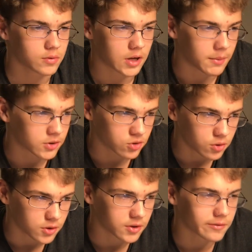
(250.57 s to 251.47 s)

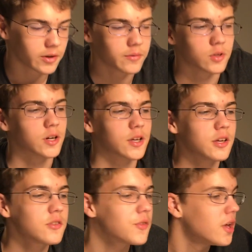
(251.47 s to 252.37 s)
Amazon River, I
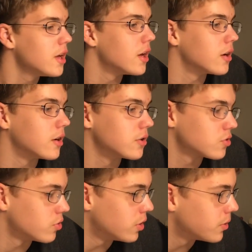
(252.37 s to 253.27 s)
guess.
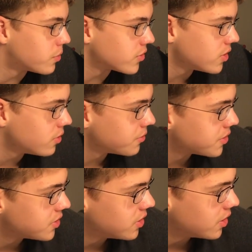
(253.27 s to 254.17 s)
So in Brazil
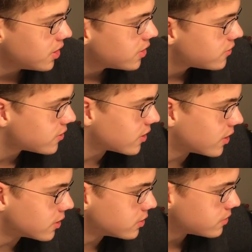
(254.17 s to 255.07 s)
the city is,
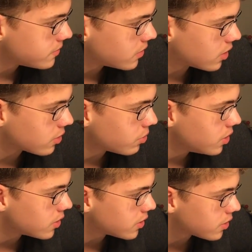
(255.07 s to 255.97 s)
and
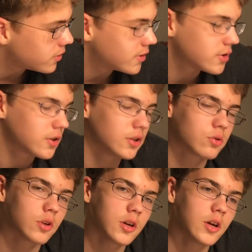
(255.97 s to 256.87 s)
29 degrees here
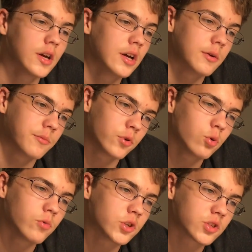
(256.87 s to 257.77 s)
today.
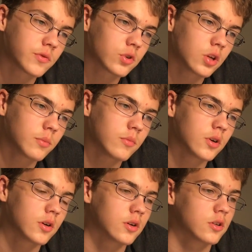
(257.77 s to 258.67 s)
Good weather for them.
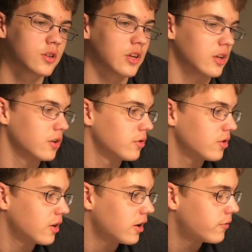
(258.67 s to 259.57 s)

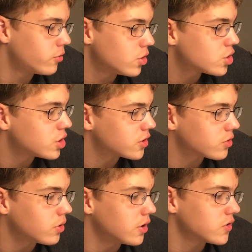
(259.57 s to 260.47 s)
The average is
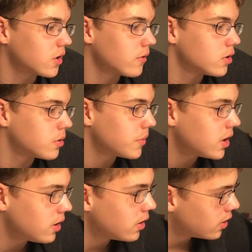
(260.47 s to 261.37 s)
27 in
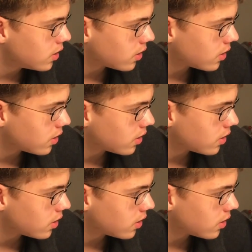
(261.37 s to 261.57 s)
May.